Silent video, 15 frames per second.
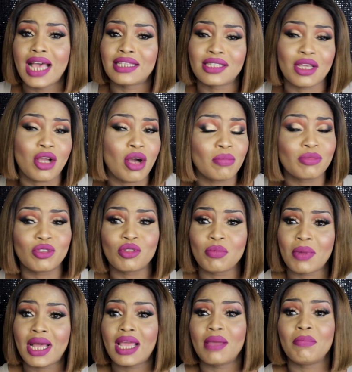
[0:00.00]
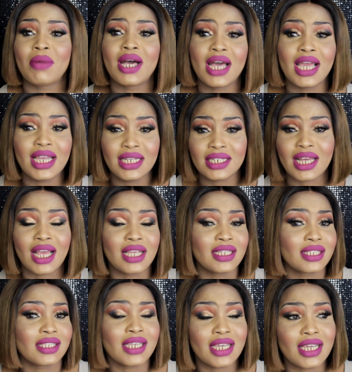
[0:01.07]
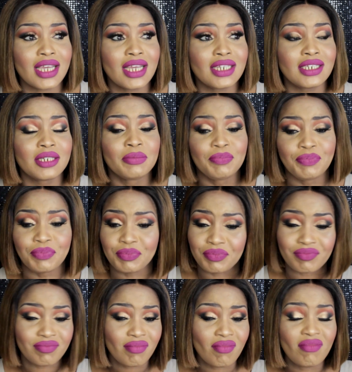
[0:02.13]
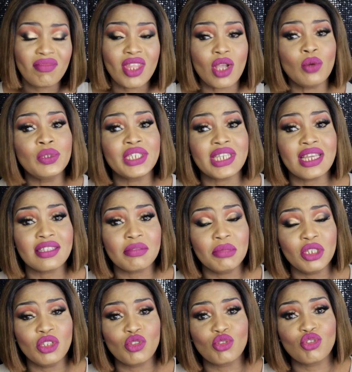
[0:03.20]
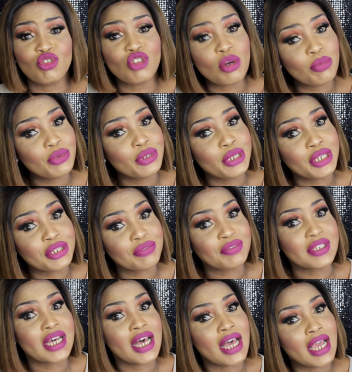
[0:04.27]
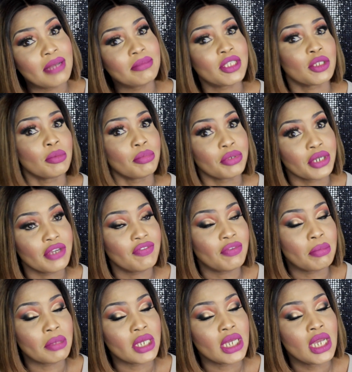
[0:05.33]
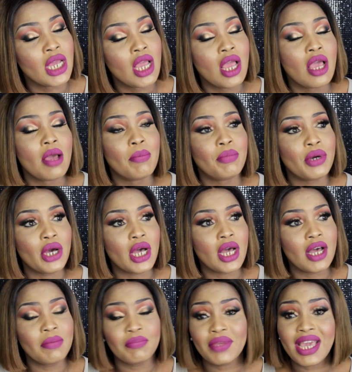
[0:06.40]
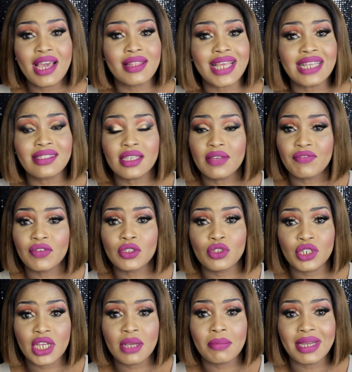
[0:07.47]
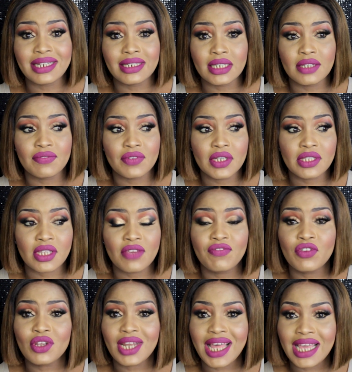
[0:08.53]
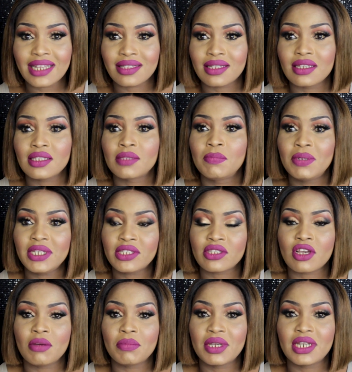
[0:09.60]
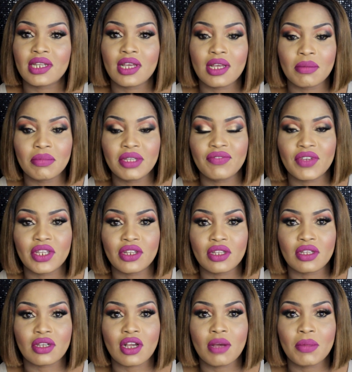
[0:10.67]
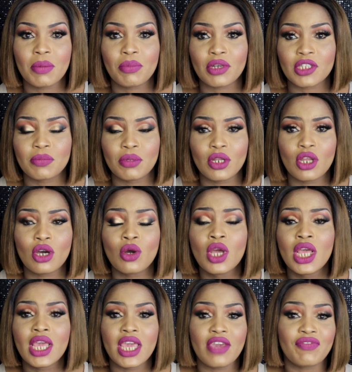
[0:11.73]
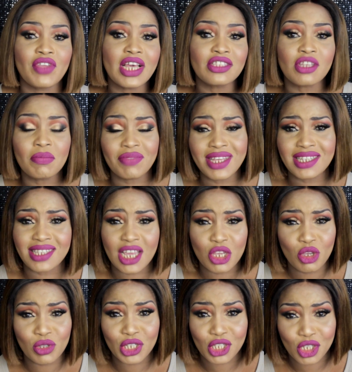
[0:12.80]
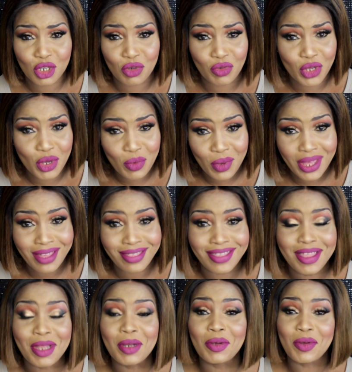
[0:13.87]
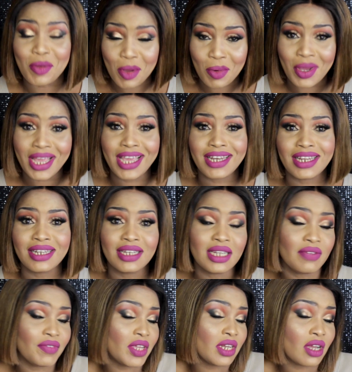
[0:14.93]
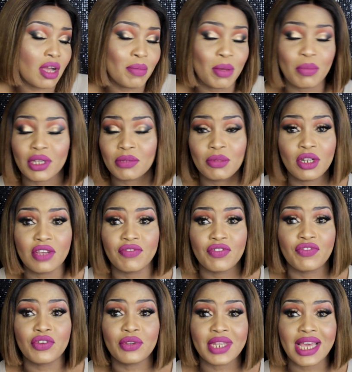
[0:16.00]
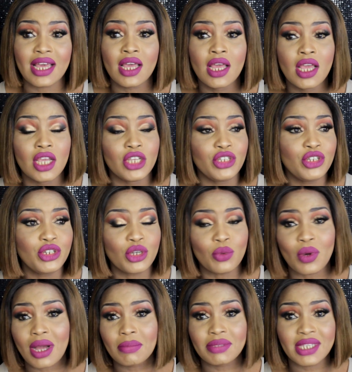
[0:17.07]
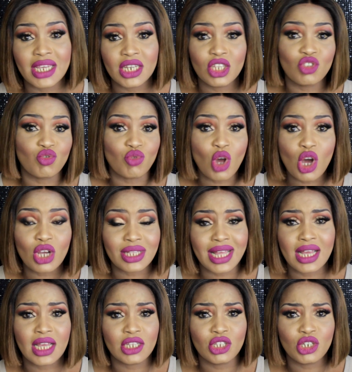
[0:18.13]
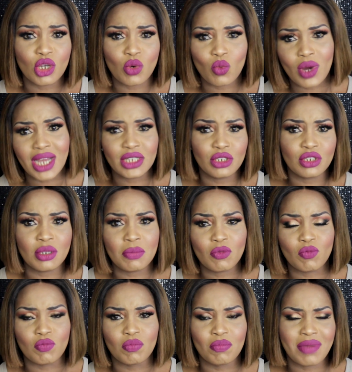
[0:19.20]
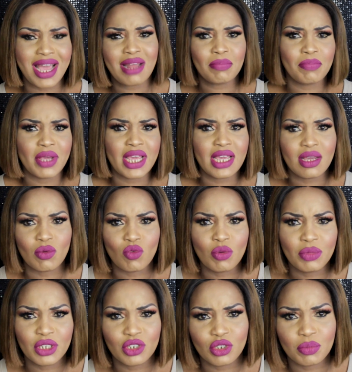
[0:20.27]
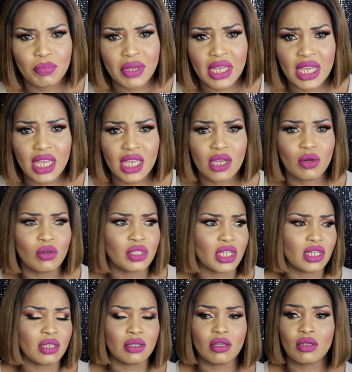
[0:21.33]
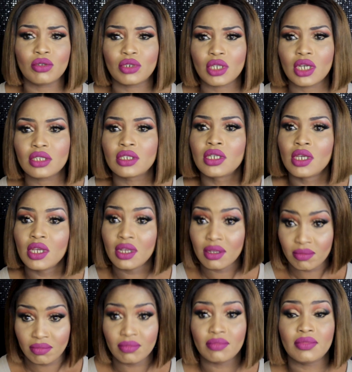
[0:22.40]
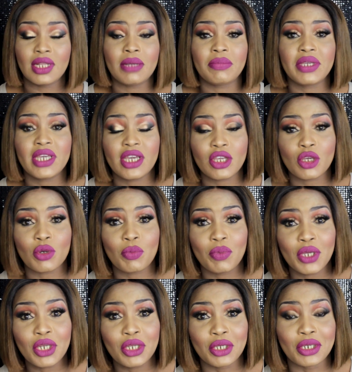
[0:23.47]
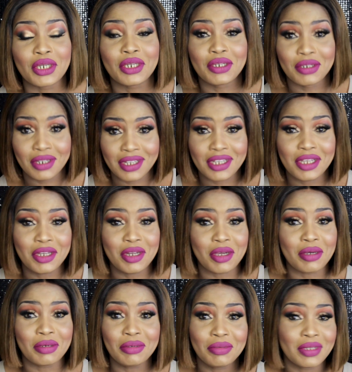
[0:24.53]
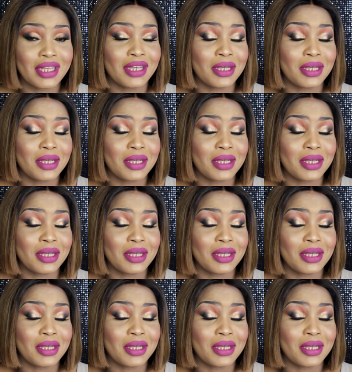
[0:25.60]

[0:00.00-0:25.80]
as it comes to my mind. I say it, which gets me into trouble a lot of times, so pray for me. But yeah, that's it for today, my divas. If you like this, please comment, leave it in the comment box below. If there's some things that you disagree with, go ahead and leave it in the comment box below. If you feel that, you know, what I'm saying is wrong, that, you know, why should a man pay, a woman should pay, or they can go Dutch, let me hear your opinion, you know,